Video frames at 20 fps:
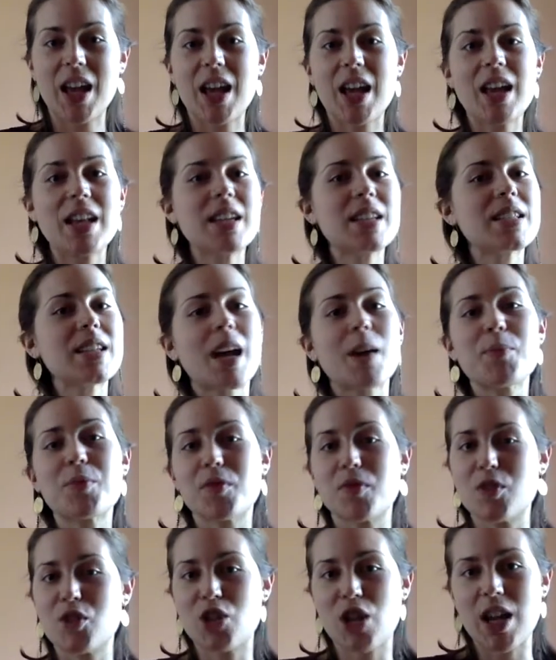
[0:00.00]
any type
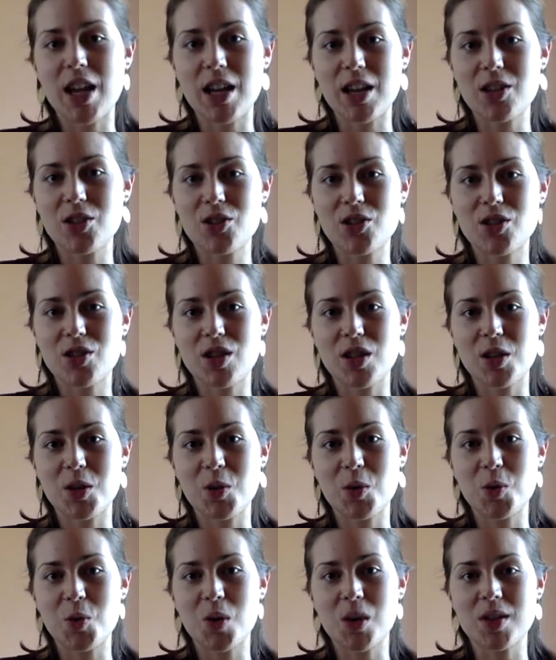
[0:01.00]
of change that
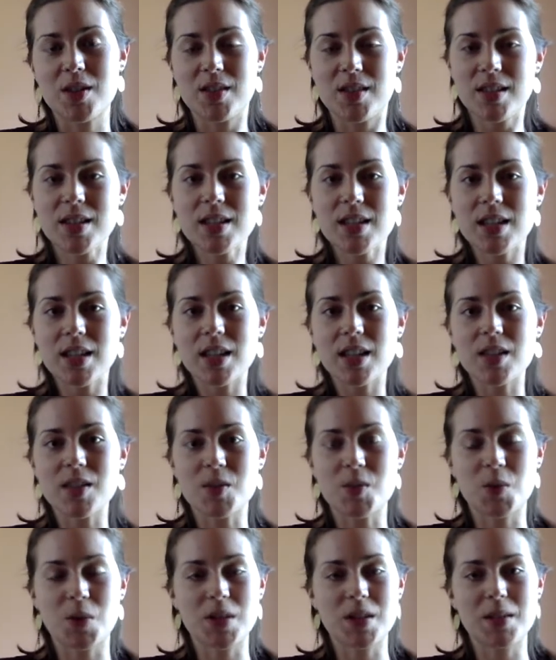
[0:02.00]
you are seeking is
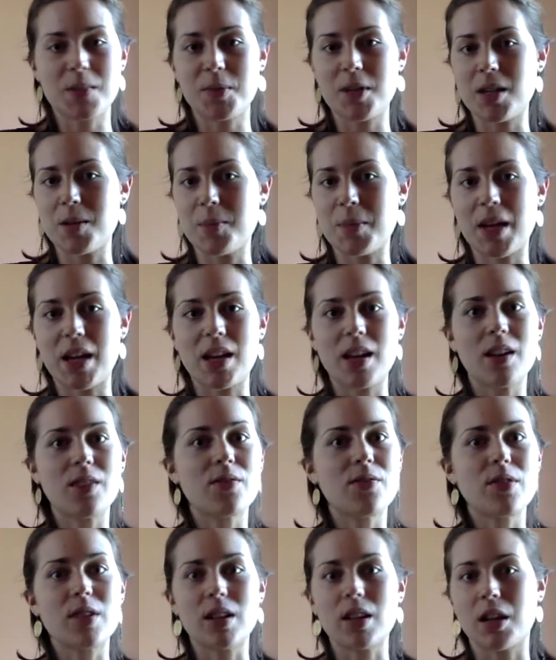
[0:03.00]
going to be made
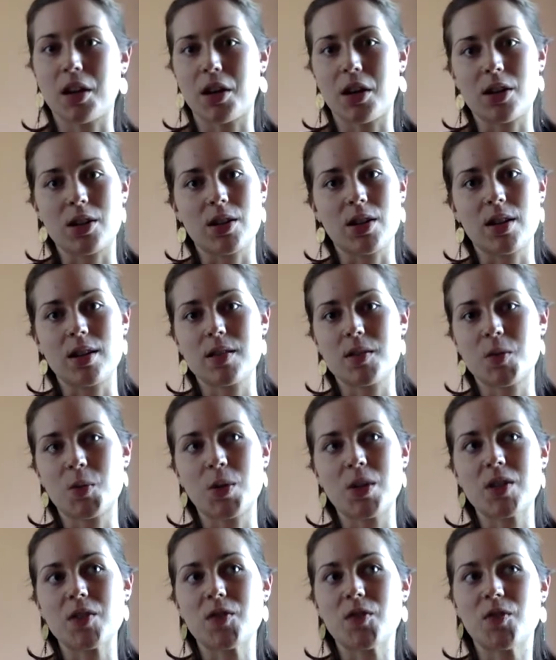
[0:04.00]
infinitely harder, and it's
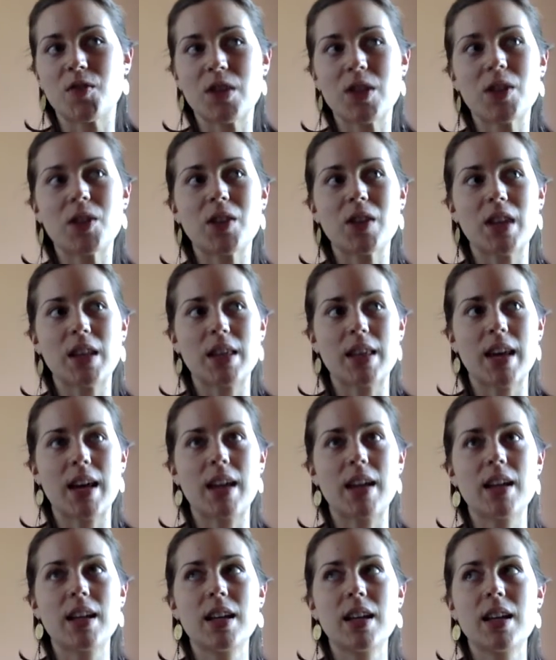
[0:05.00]
going to feel like
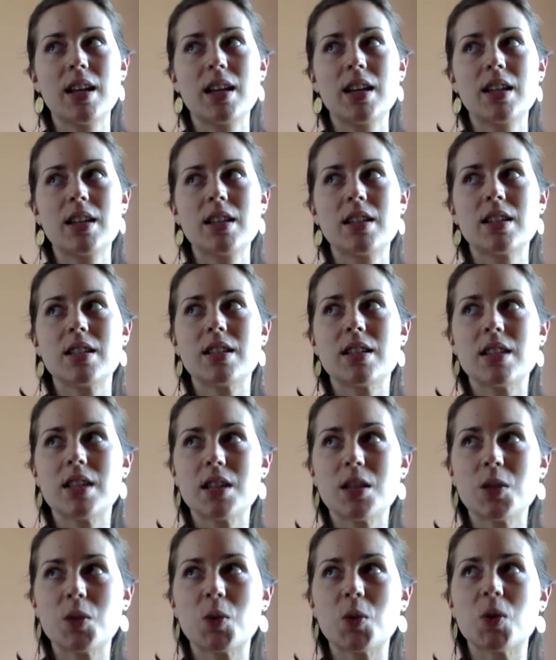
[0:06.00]
that
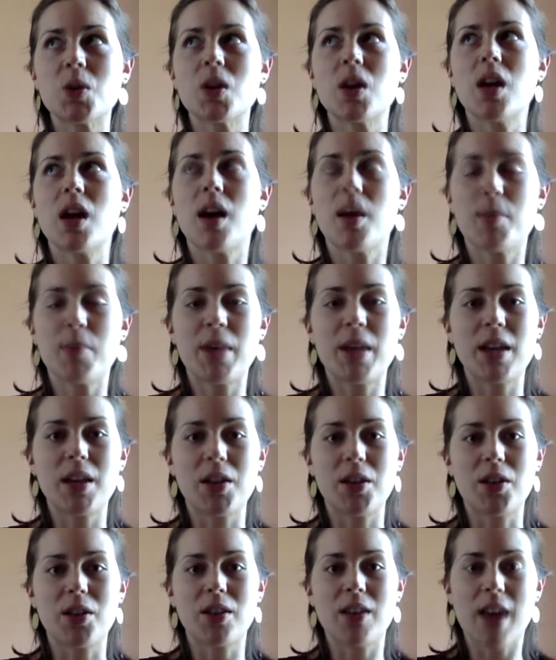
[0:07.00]
continual
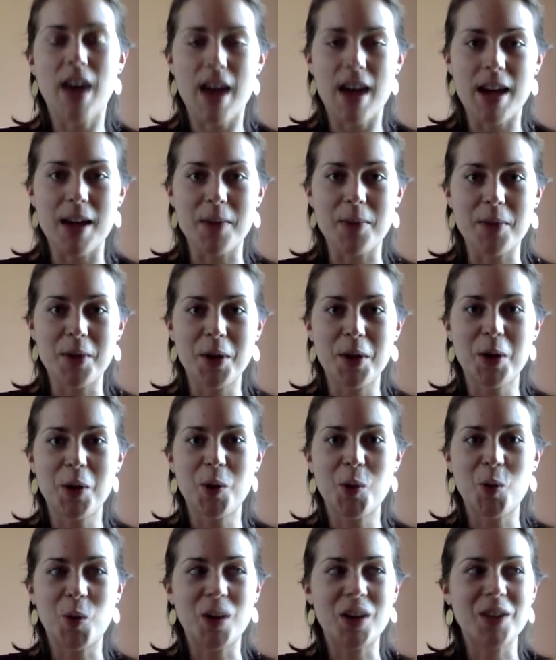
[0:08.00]
uphill climb
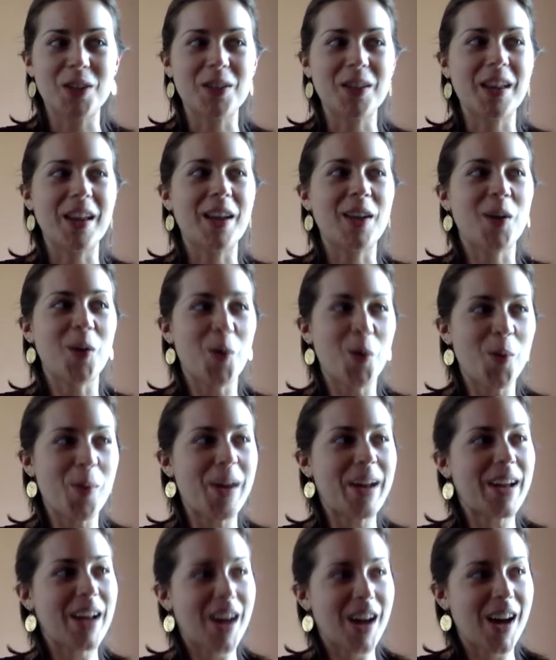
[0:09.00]
where you're like, oh
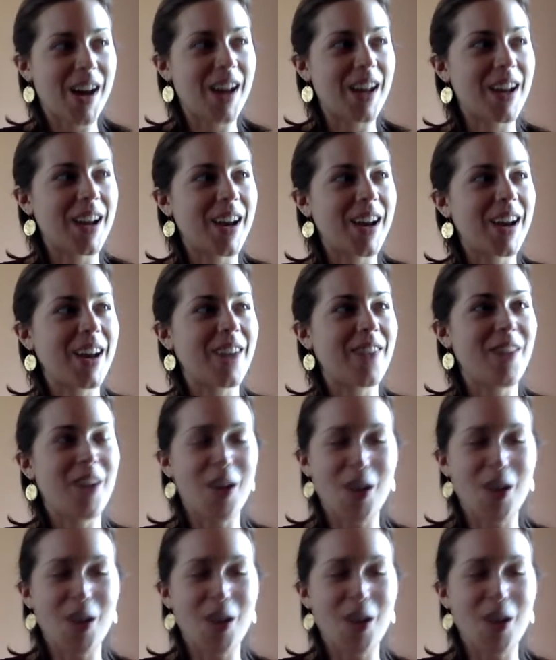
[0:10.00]
my God, I